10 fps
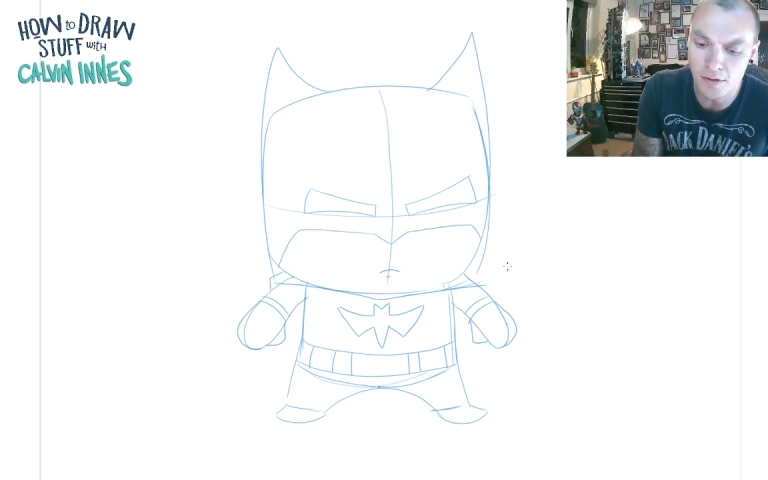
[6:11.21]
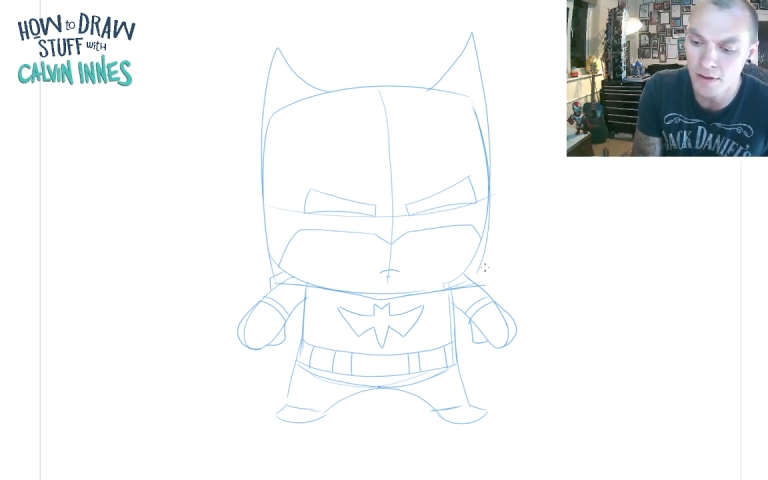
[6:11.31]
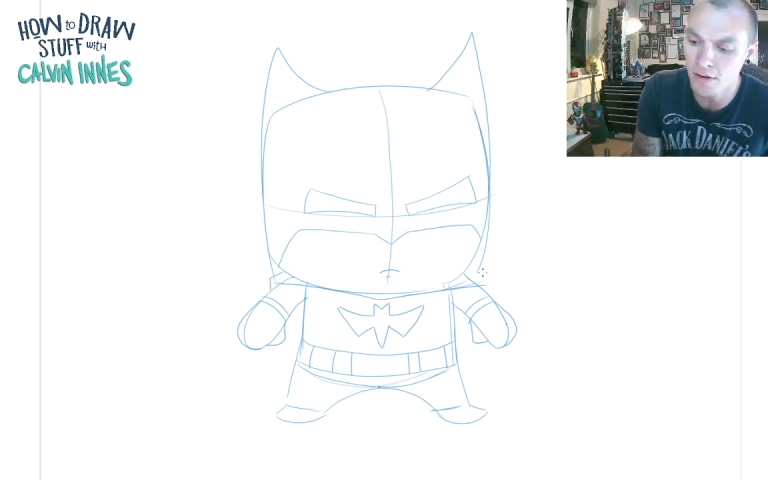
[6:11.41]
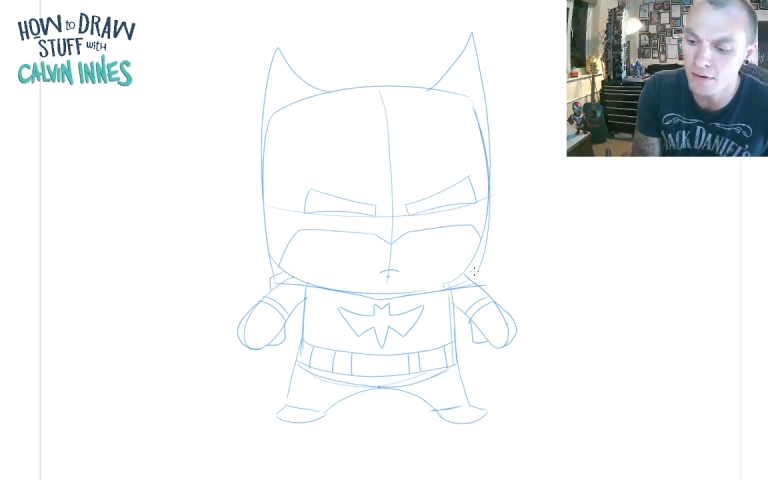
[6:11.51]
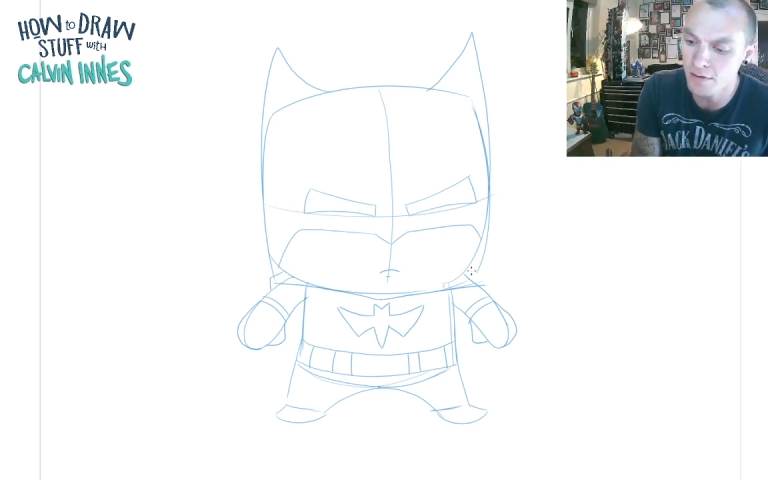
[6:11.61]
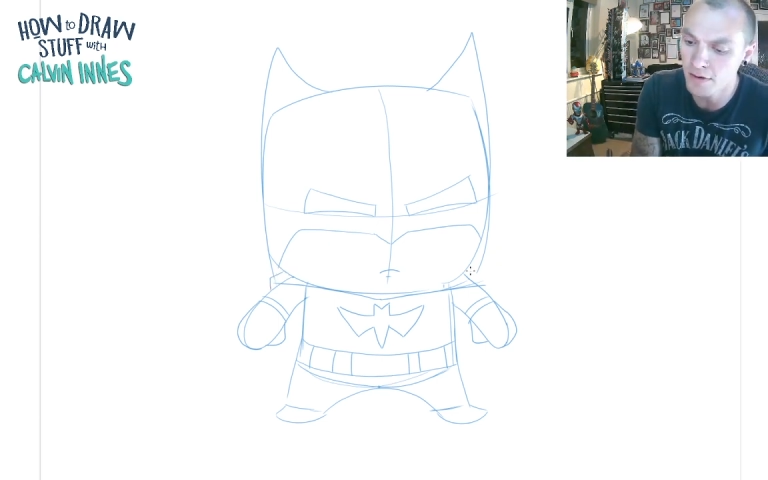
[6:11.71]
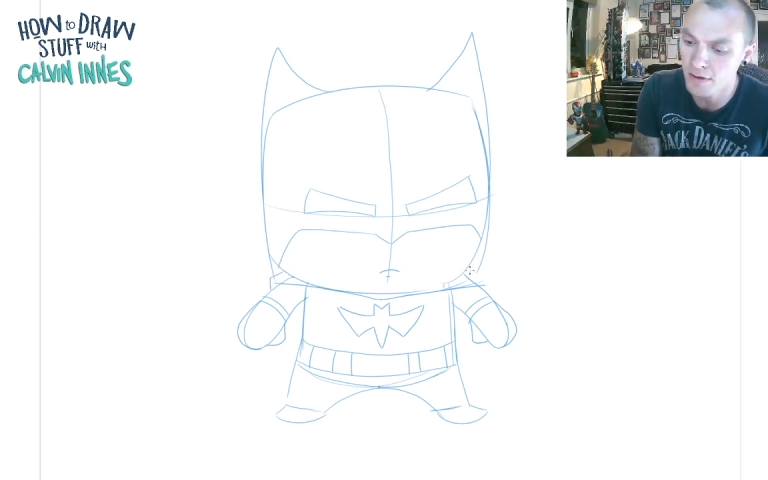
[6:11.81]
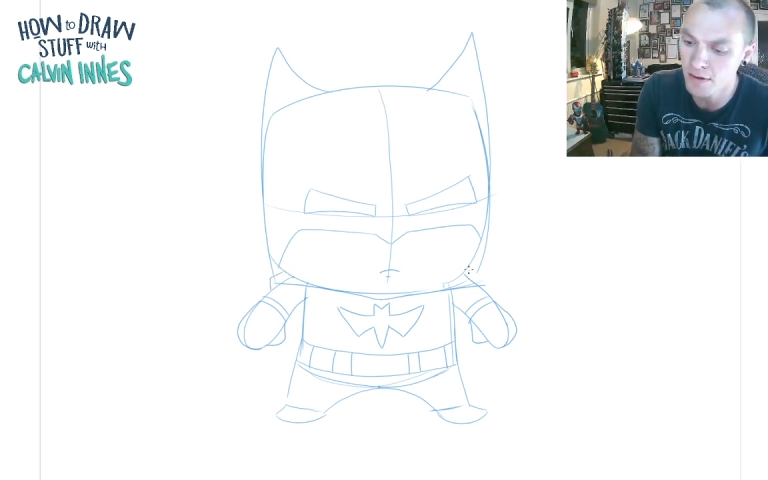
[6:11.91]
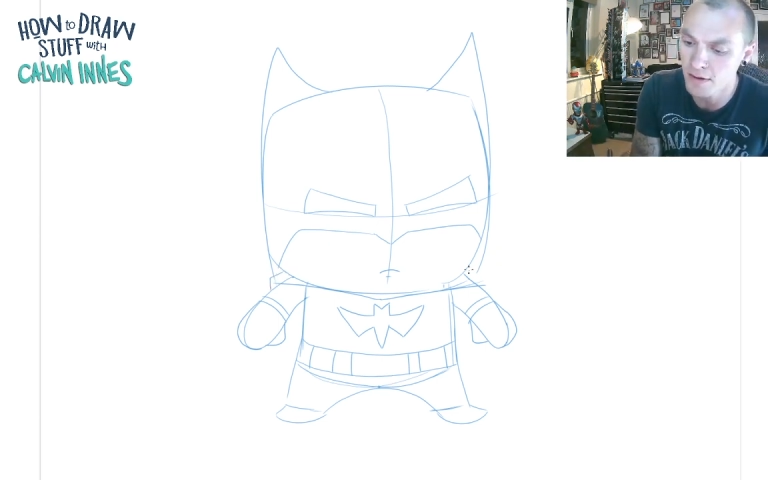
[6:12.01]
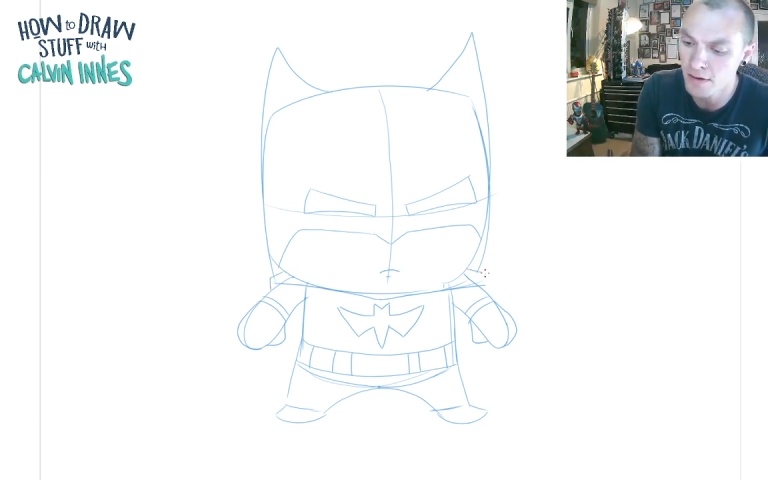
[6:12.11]
over
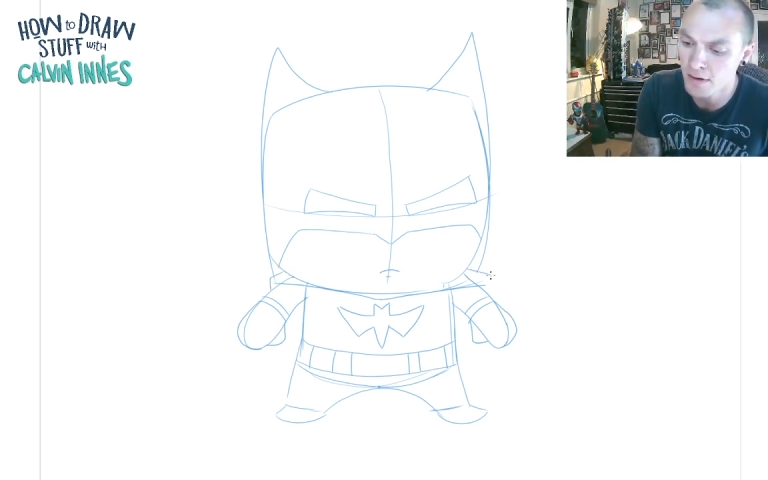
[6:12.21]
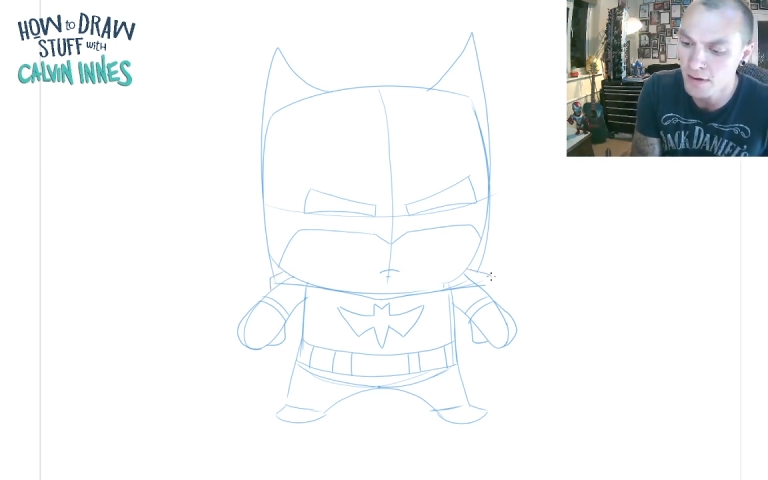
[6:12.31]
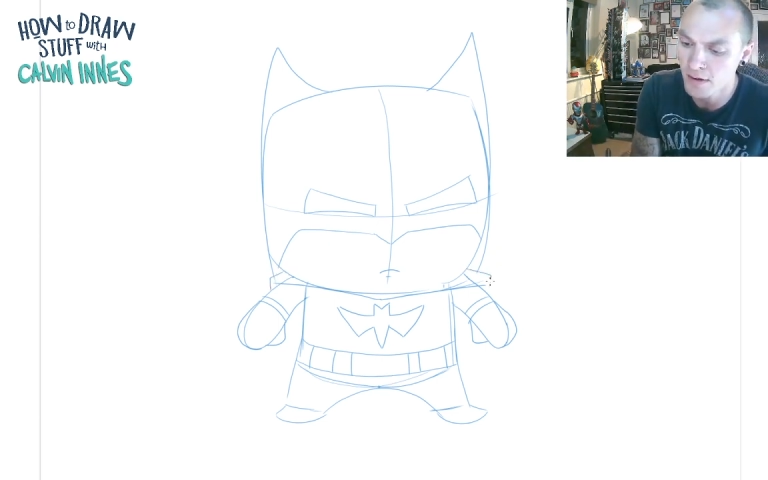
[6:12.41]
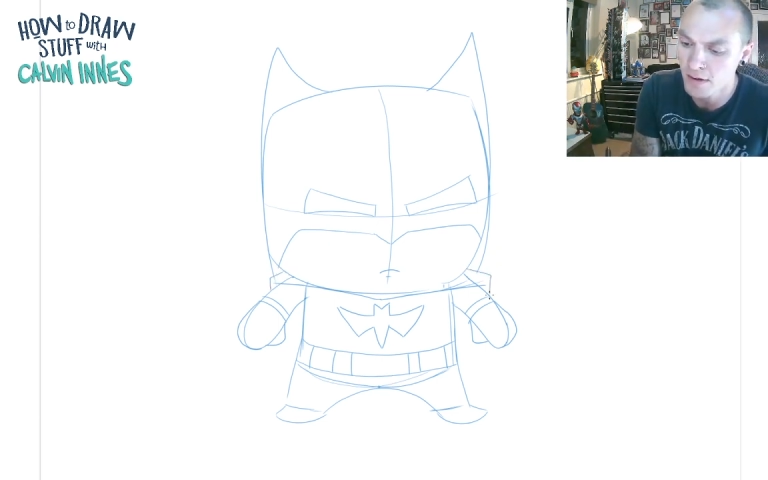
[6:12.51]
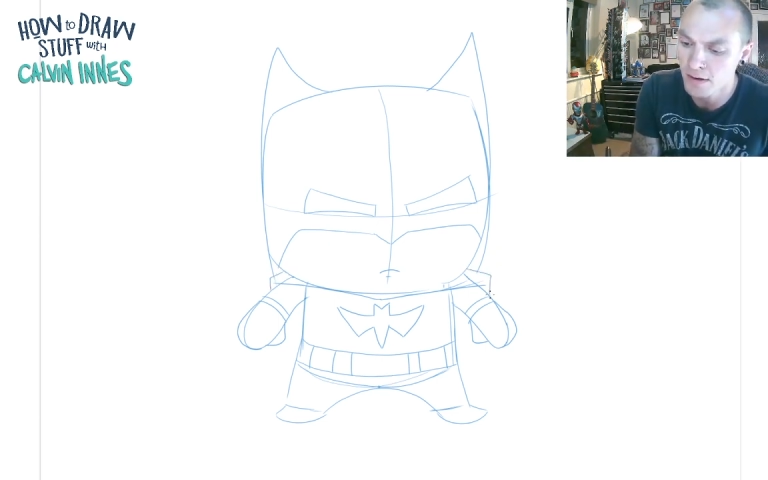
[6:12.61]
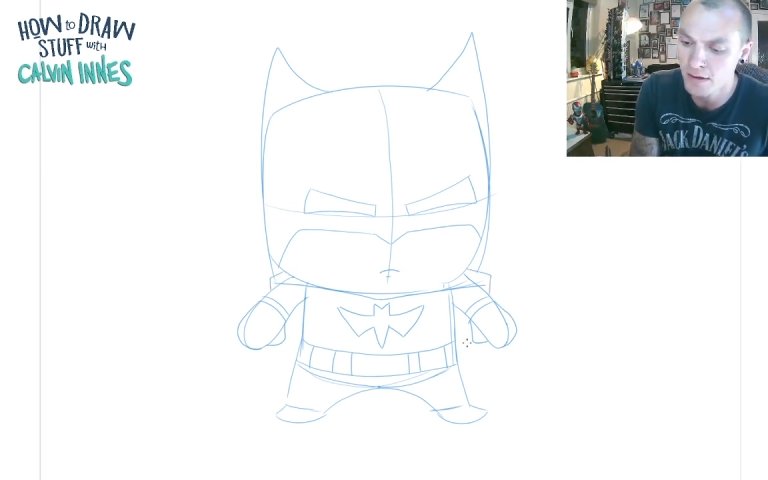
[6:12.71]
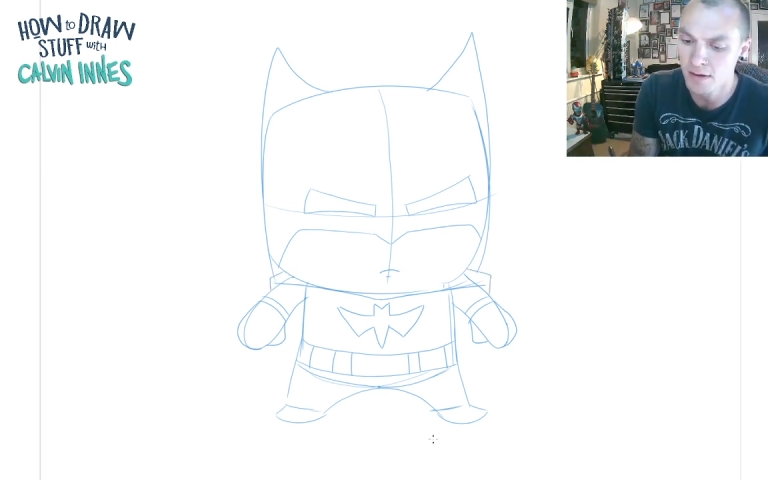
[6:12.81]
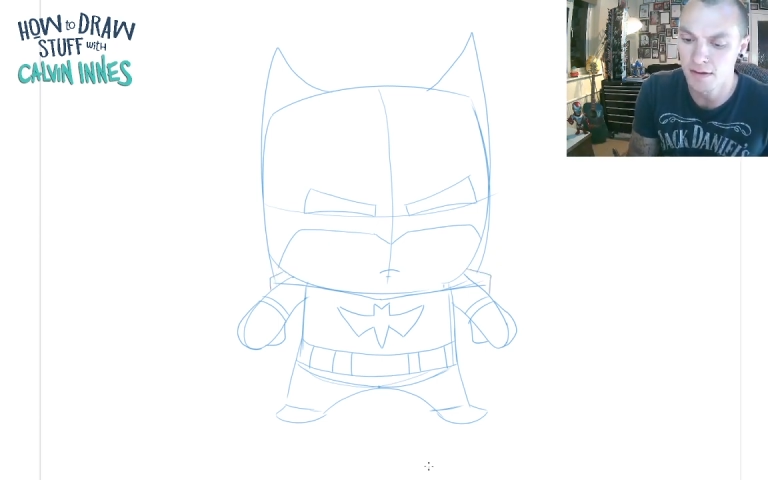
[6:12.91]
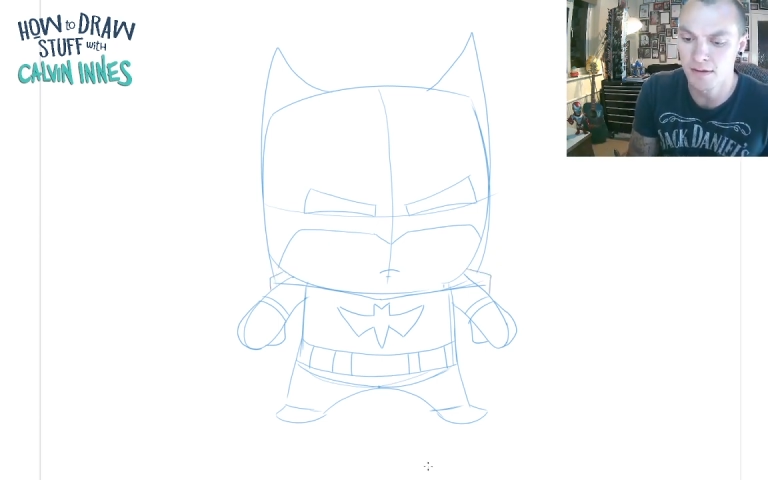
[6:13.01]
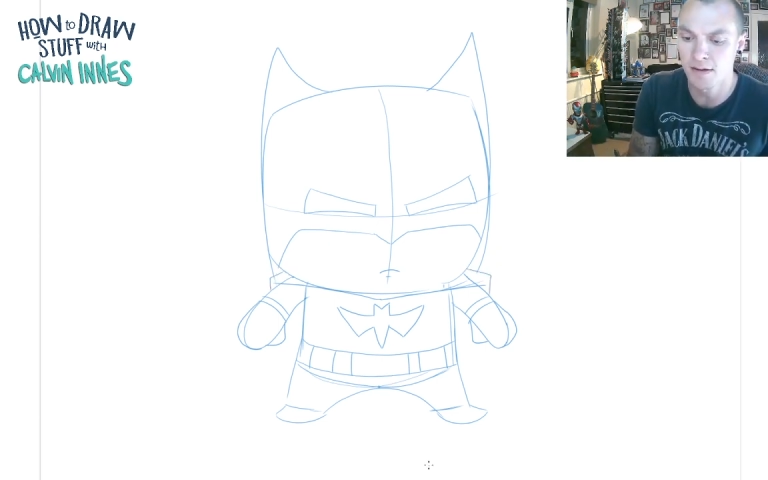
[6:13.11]
either
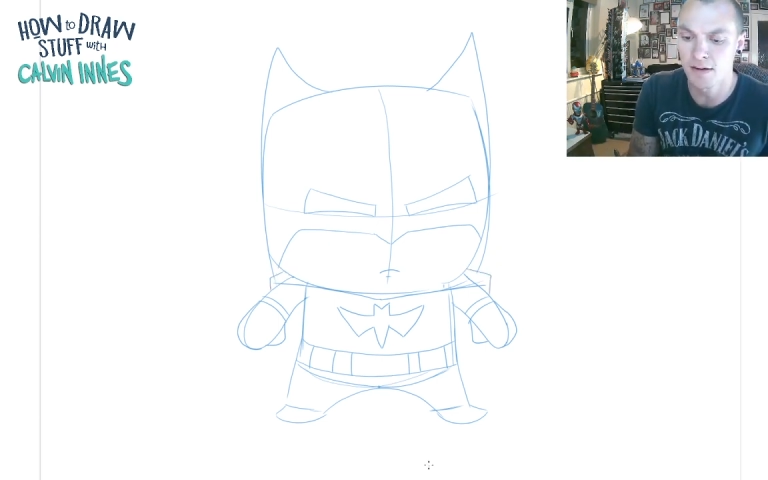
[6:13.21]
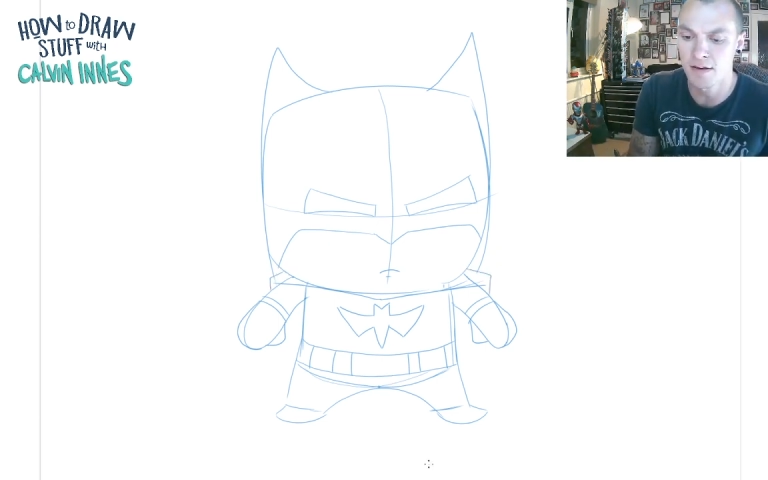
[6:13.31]
side,